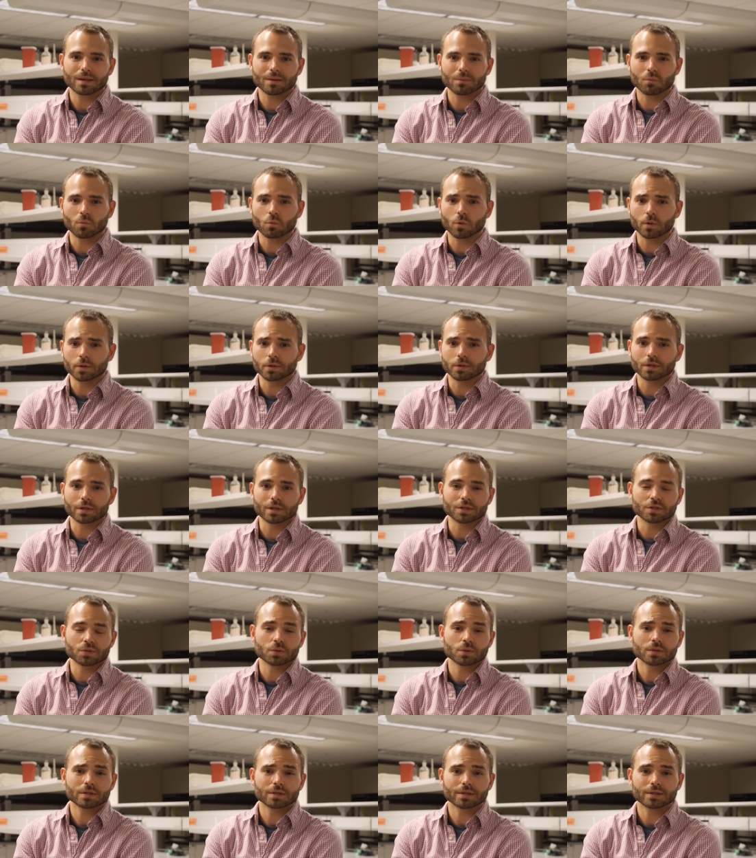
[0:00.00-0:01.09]
and what are you going to do
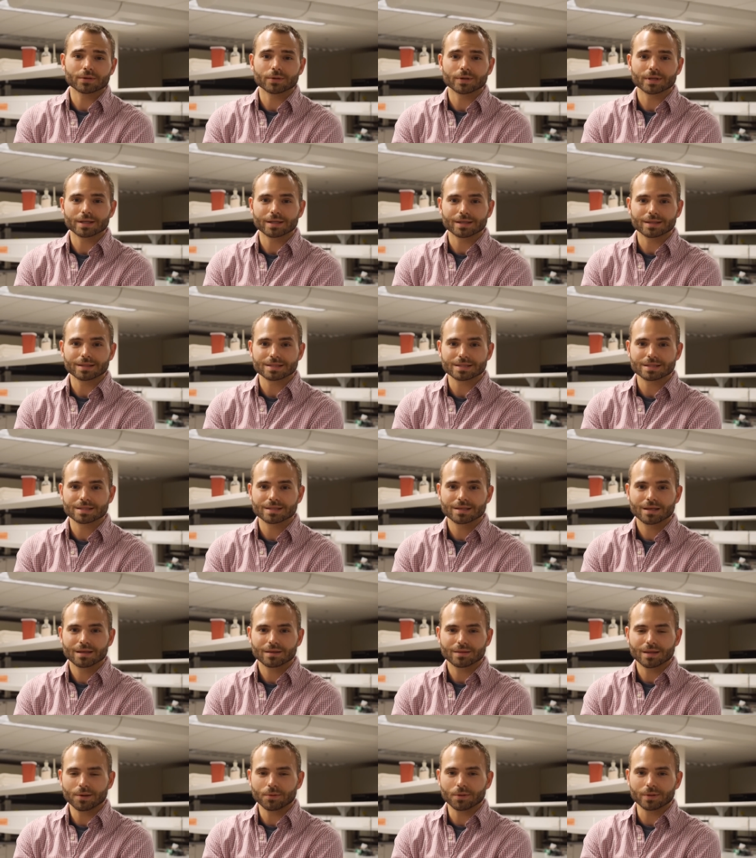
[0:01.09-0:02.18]
with the ingredients?
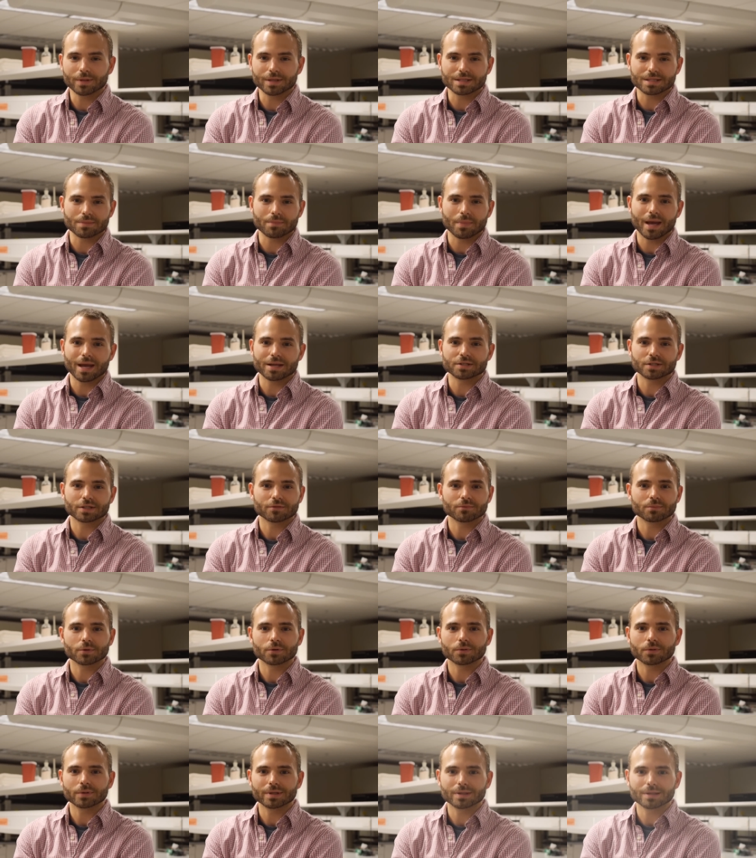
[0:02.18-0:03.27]
That really is the magic of
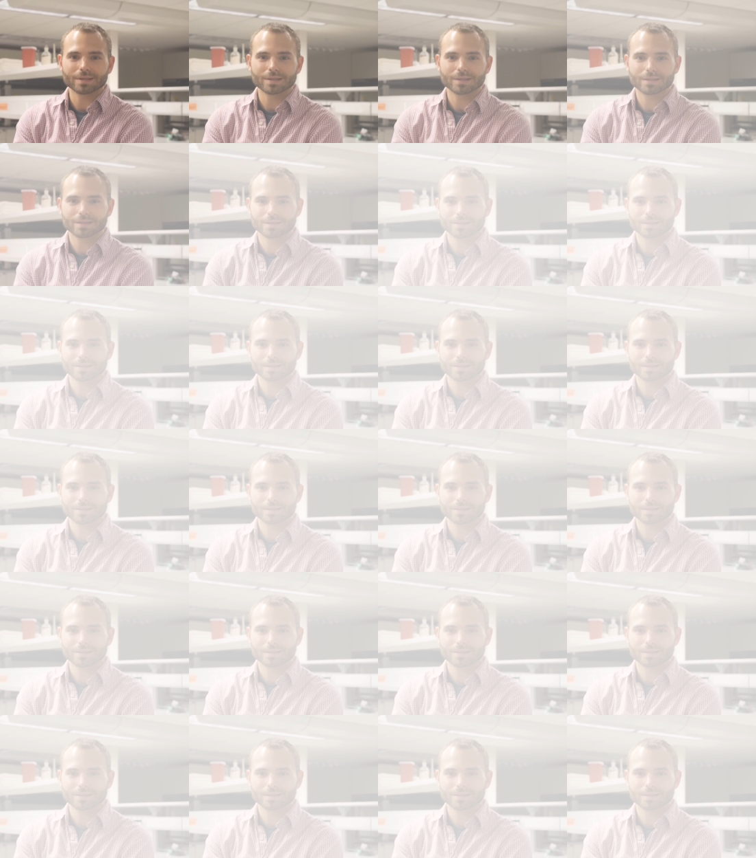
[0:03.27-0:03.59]
brewing.